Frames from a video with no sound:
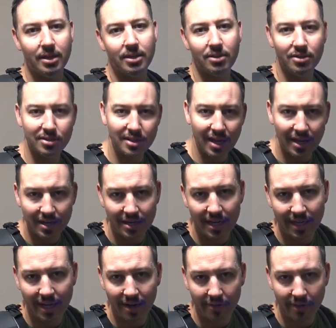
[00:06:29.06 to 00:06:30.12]
You just gotta
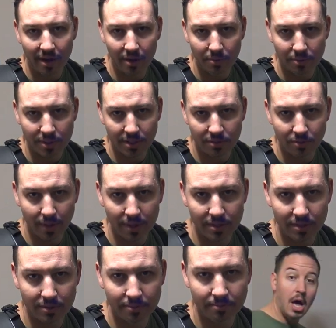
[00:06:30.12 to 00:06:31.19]
take care of the hose
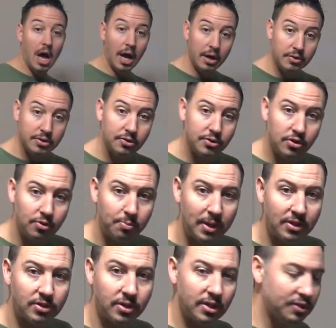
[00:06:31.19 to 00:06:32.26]
situation. I also should
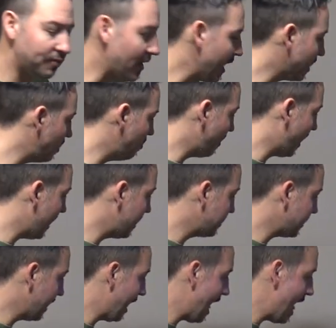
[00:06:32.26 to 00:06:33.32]
mention this vacuum
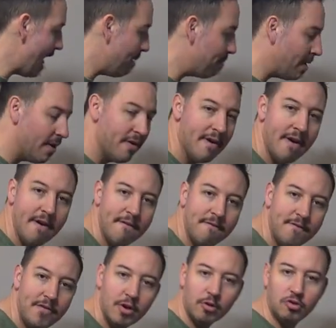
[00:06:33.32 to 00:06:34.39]
has a HEPA
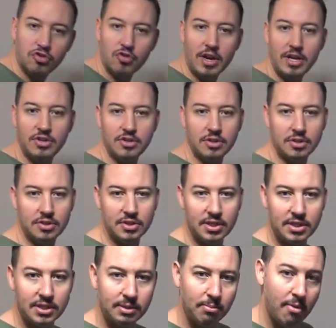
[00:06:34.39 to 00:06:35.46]
filtration
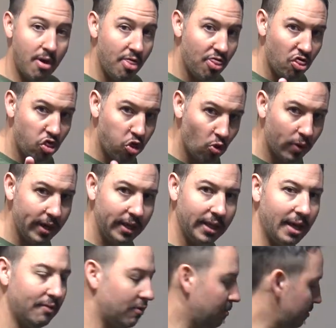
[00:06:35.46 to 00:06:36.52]
system, three
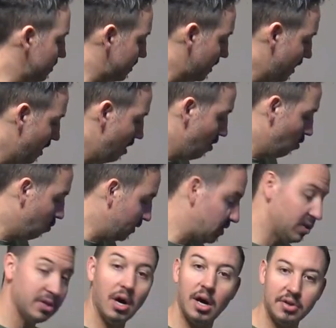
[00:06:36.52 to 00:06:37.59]
levels, which
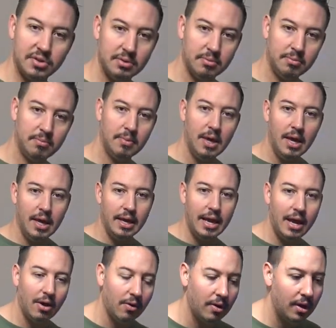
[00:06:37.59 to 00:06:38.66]
is awesome.
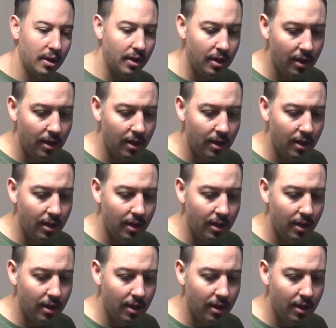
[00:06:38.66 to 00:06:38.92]
Now,